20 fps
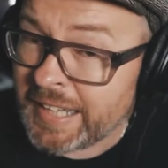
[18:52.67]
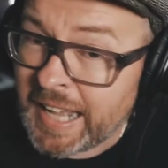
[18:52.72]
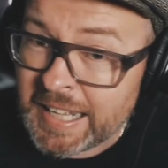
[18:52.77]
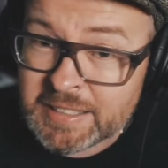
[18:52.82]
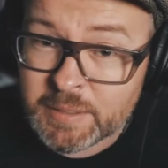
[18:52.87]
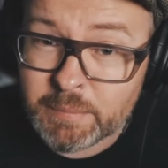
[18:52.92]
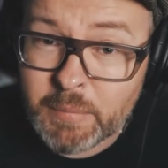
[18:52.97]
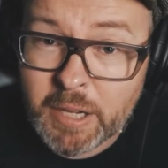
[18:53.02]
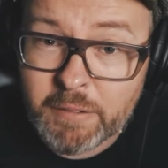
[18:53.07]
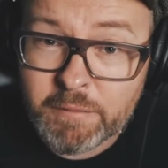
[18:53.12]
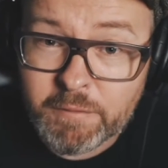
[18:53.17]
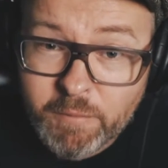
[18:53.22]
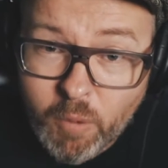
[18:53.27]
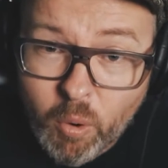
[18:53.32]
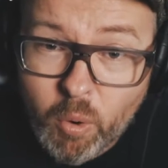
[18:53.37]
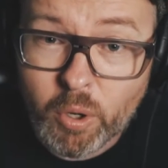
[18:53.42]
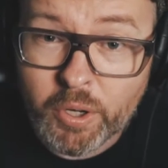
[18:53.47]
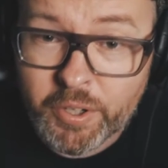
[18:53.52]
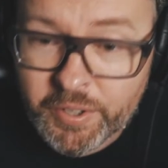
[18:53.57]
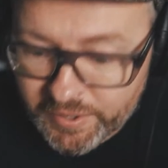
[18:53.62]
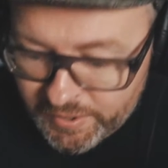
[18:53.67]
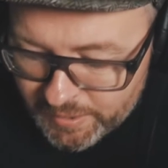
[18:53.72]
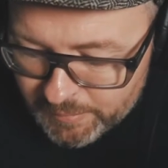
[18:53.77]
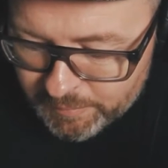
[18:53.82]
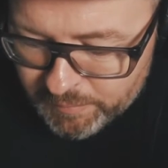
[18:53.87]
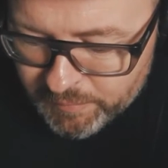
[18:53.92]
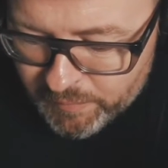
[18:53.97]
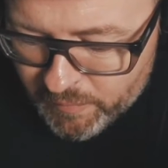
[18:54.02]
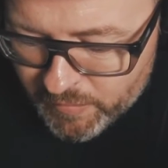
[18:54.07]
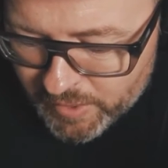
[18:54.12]
And that's my 4th
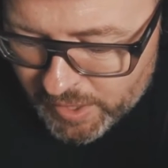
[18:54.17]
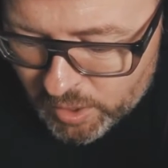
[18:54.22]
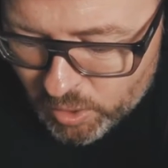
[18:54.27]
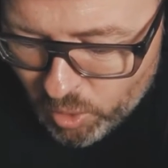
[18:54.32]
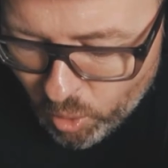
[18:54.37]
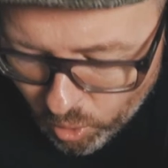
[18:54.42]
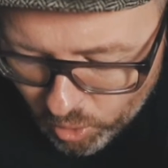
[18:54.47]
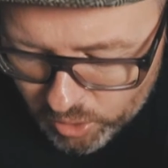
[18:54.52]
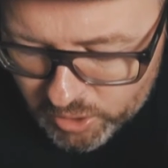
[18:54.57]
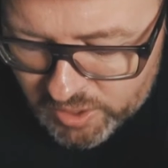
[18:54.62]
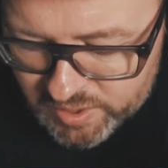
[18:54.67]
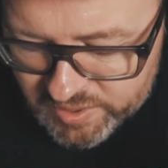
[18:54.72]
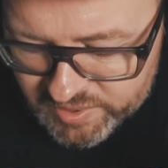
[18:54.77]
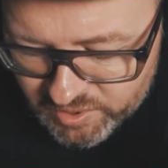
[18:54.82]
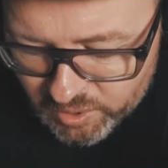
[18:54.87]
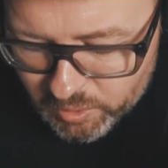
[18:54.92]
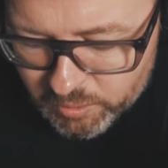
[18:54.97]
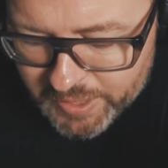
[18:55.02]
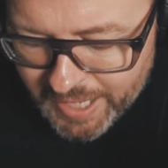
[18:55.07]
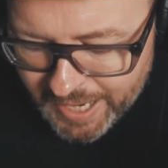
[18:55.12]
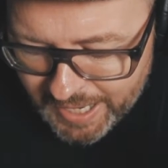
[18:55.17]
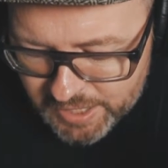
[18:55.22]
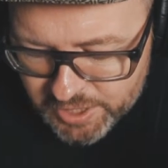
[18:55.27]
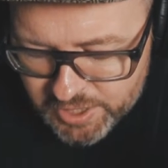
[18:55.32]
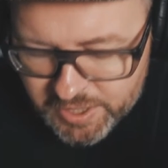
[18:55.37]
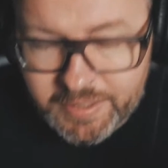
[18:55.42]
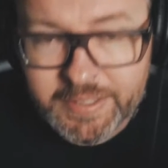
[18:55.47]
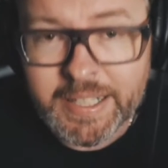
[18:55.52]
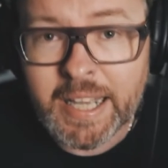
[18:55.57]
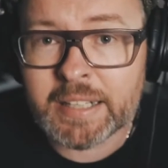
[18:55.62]
cornerstone
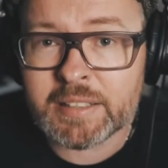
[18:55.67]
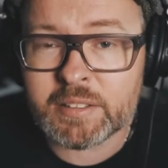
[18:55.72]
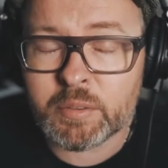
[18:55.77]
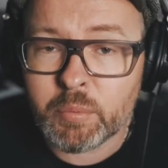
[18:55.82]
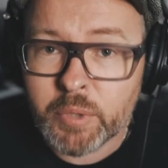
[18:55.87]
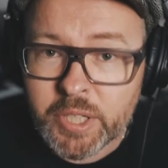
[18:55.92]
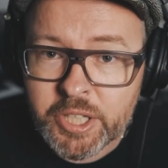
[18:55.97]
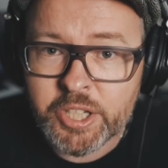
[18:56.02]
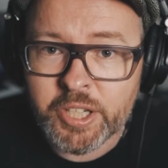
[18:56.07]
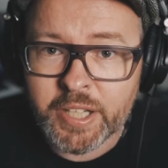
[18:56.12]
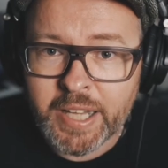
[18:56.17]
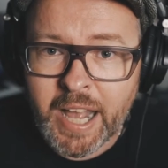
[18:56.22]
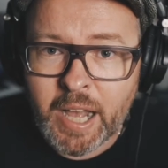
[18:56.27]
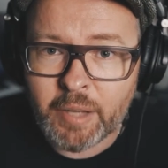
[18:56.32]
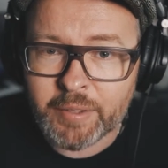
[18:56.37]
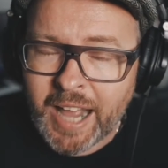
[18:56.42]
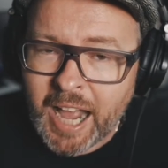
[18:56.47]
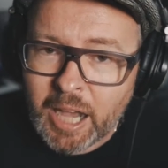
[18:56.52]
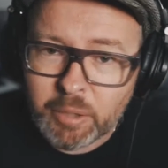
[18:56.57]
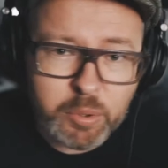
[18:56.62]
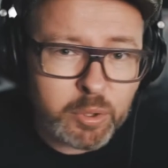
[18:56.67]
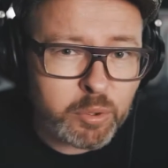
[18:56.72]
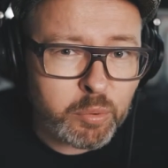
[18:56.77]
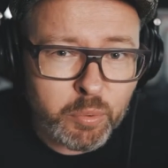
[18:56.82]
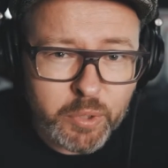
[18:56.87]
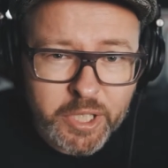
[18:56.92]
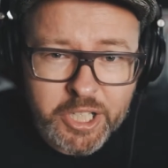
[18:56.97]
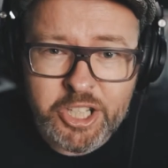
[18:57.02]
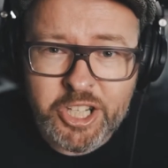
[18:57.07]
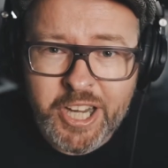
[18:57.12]
action, that is reaching out. I
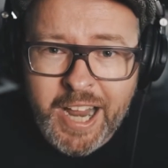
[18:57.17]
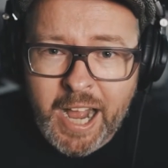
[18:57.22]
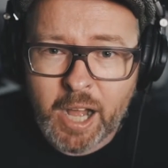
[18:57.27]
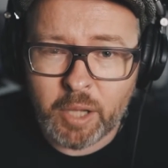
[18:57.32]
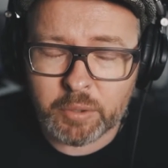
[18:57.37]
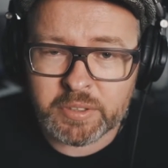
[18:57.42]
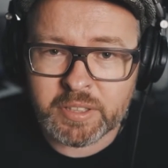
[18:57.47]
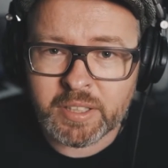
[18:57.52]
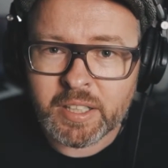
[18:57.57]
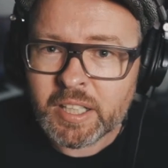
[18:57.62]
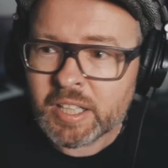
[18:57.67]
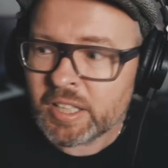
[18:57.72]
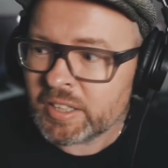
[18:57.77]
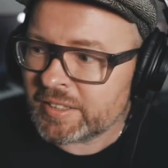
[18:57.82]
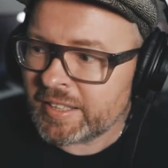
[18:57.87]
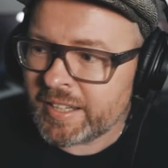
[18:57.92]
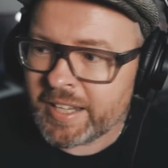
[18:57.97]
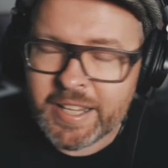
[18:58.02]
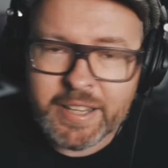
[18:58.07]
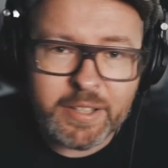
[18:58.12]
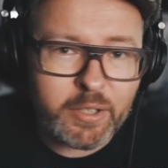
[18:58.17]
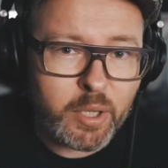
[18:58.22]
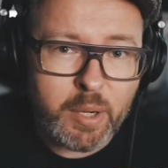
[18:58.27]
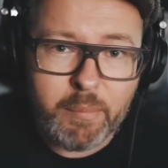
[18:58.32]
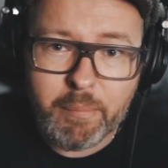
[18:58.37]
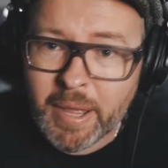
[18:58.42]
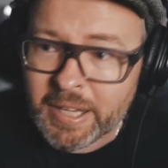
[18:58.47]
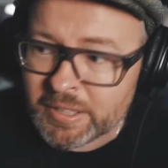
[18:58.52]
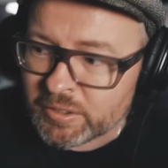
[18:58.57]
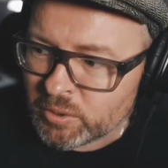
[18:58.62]
will reach out to
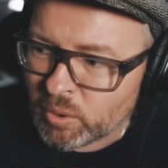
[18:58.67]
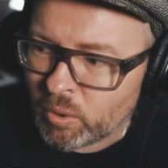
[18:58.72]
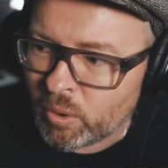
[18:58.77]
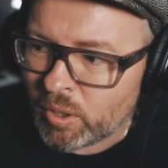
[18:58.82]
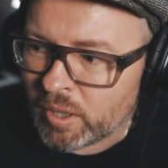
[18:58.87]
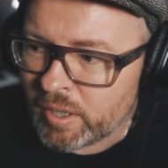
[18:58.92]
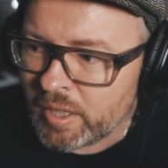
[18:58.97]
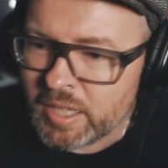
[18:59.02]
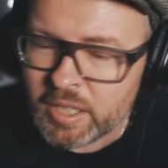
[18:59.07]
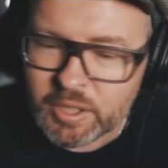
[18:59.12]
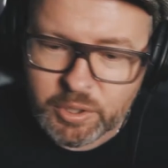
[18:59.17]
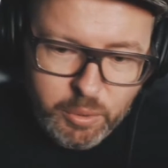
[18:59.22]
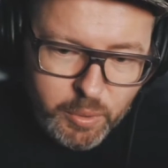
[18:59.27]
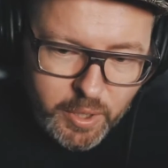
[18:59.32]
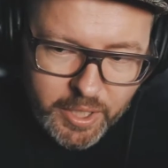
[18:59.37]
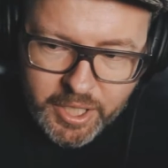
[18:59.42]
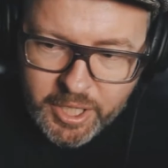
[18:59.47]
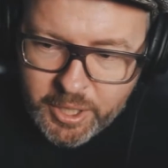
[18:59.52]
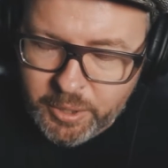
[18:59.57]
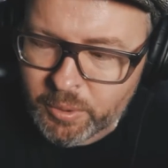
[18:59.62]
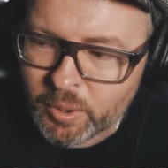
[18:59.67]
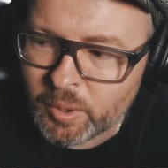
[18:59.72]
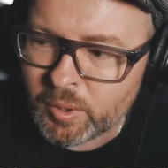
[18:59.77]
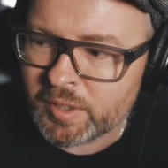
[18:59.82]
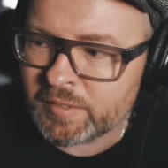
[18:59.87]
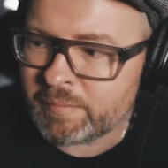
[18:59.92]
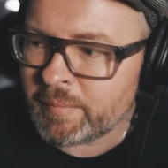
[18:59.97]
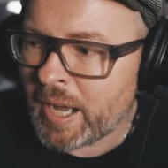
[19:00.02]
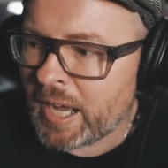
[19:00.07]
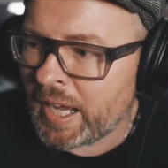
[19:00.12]
either a mentor, to a
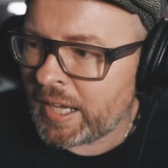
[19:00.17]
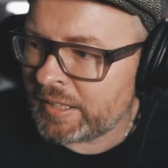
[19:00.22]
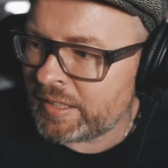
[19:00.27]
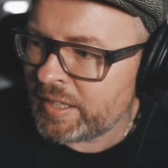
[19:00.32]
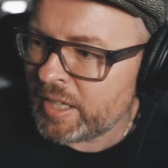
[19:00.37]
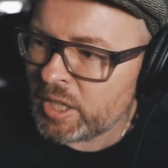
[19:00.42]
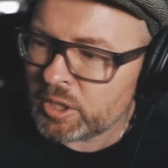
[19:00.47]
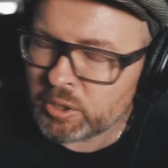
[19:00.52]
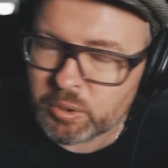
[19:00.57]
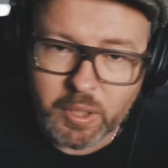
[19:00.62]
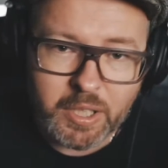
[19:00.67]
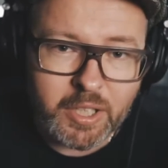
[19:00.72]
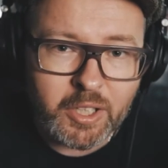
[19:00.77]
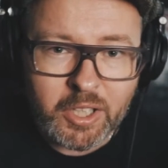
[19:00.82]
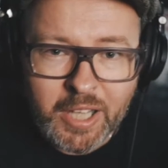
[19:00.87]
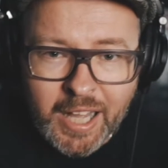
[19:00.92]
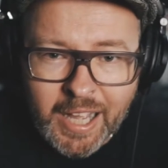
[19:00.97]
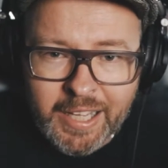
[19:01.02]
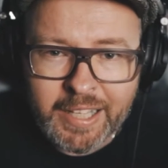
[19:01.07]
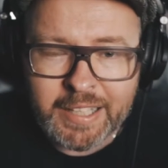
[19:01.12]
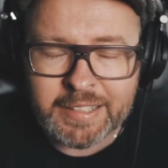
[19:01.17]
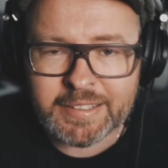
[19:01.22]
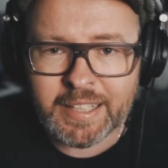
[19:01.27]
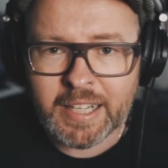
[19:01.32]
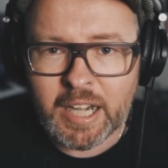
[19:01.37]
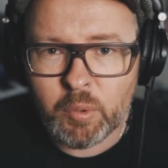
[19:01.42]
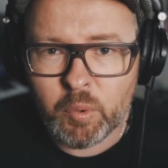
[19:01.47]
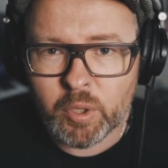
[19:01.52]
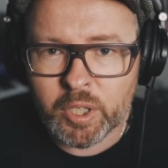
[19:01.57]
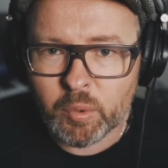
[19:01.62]
hero of mine, to a
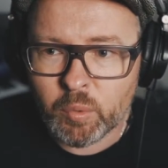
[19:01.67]
client that I